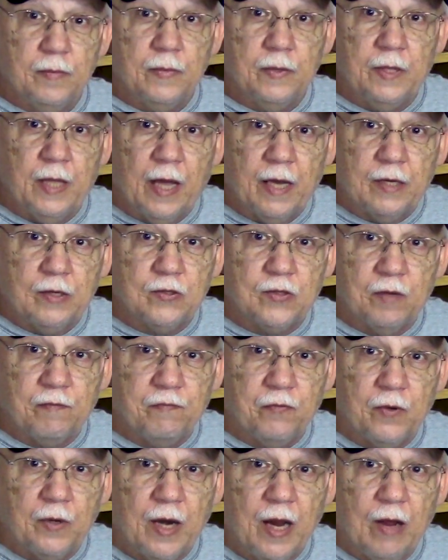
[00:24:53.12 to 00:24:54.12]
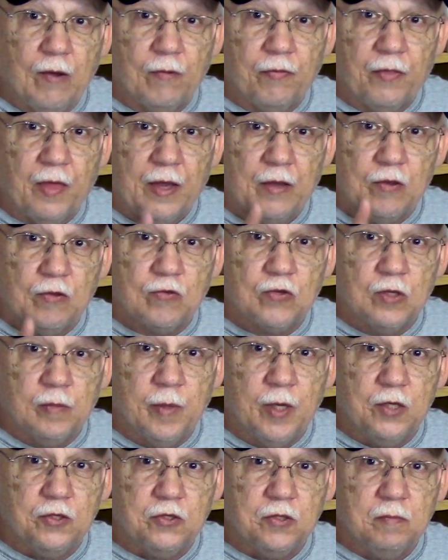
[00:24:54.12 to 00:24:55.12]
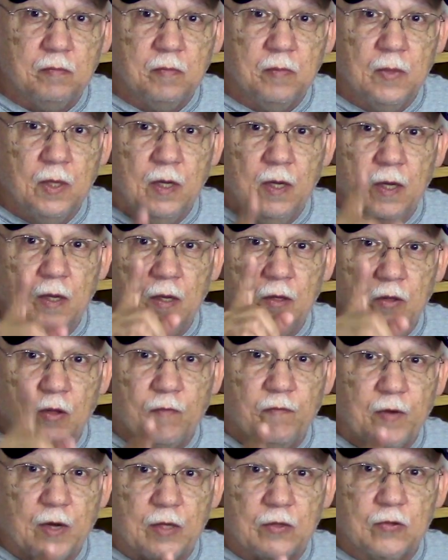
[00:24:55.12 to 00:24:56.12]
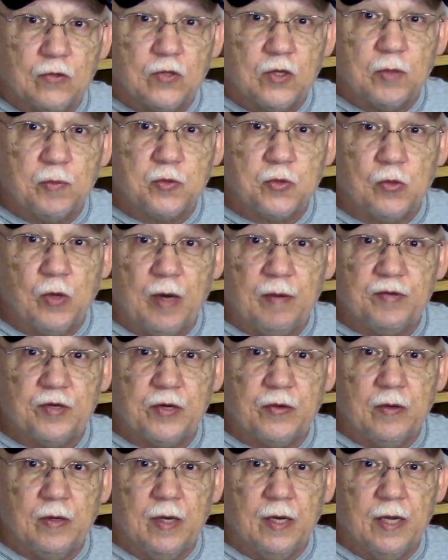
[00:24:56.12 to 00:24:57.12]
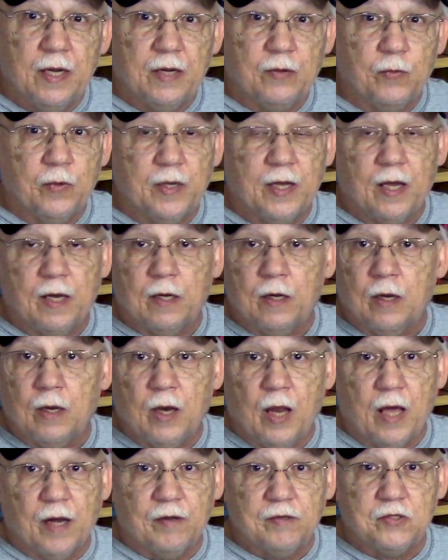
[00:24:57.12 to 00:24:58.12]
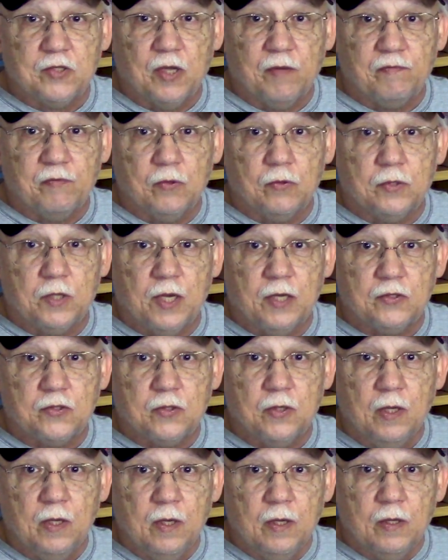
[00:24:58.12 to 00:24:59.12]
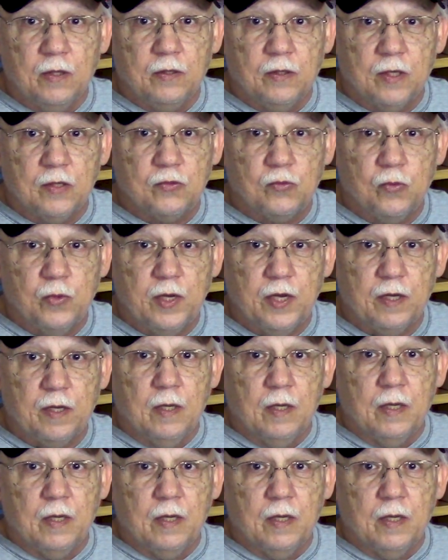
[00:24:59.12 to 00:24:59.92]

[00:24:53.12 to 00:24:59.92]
that is it for now. Thank you so much. Don't forget to subscribe, share, and like. We got a lot of stuff to test this week.